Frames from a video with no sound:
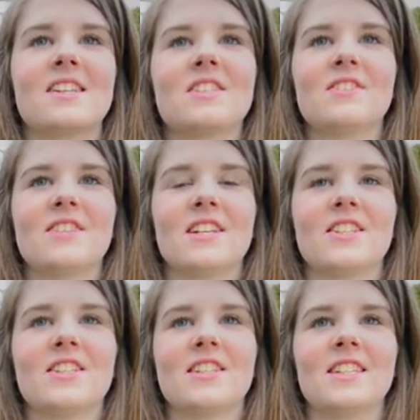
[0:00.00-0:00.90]
a lot of
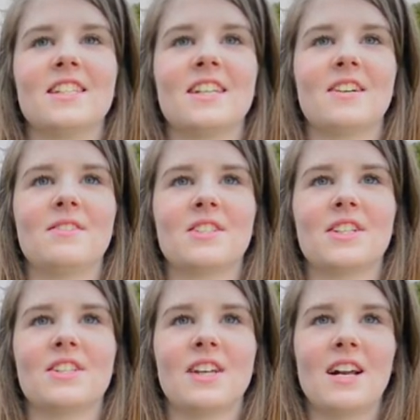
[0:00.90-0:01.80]
attention to detail which
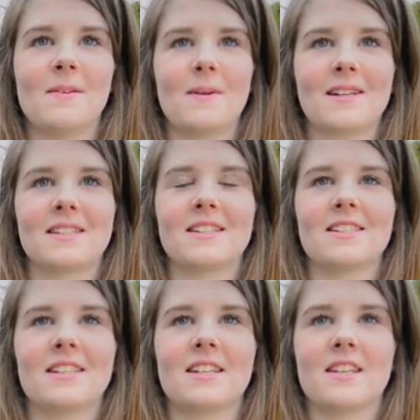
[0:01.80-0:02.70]
shows Islabikes'
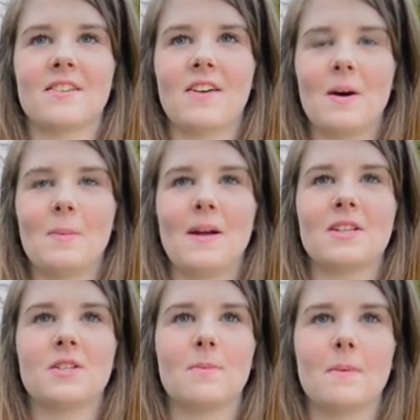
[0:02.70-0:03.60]
understanding of how
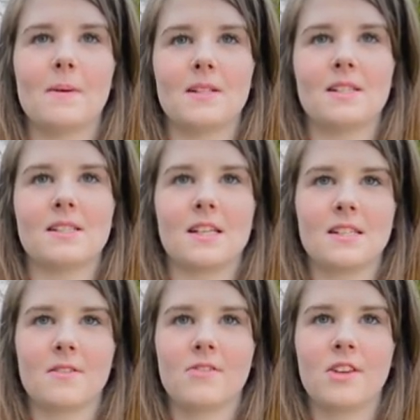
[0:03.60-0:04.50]
bikes should be built and
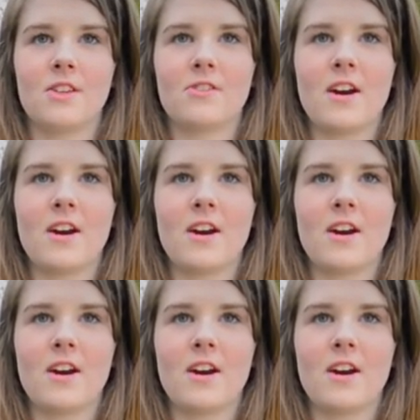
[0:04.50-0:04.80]
set up for youth